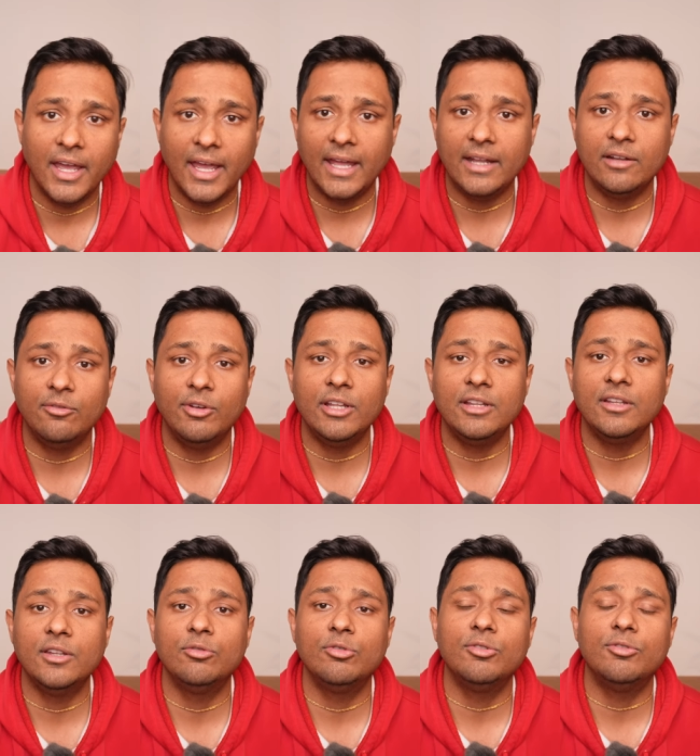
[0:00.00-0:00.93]
And when
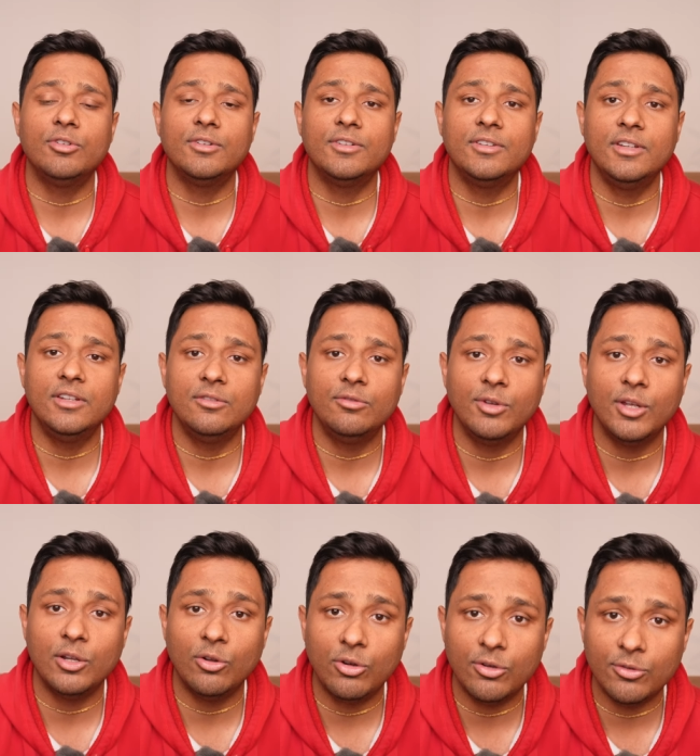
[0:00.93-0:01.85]
the universe sees we
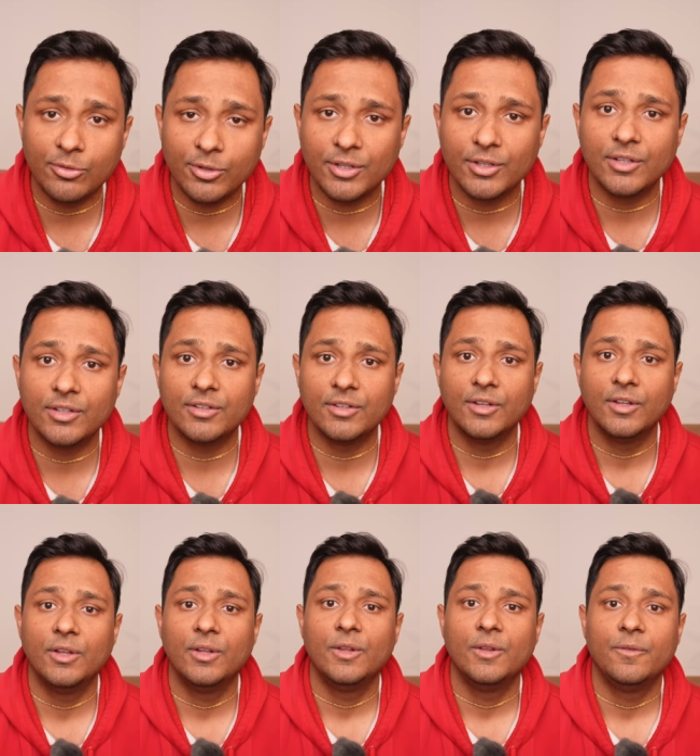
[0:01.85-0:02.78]
are not doing this,
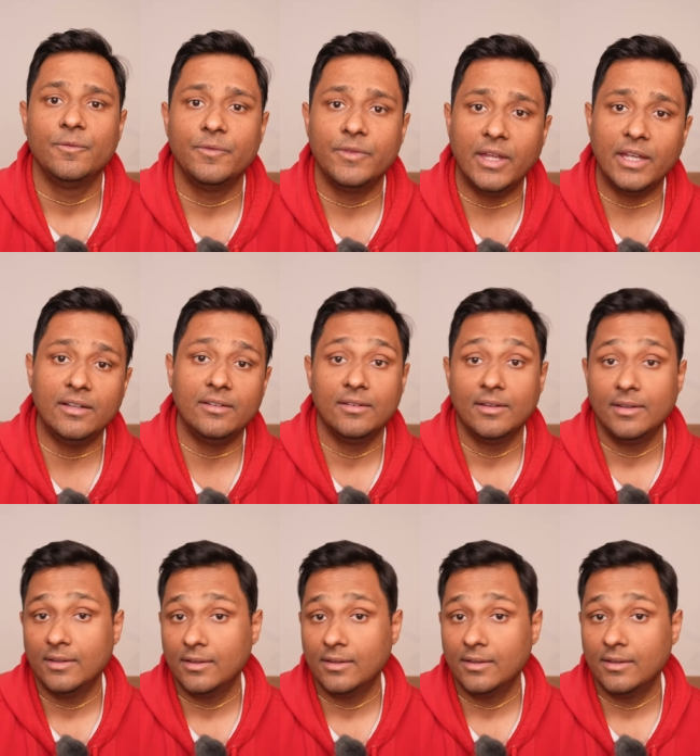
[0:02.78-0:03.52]
then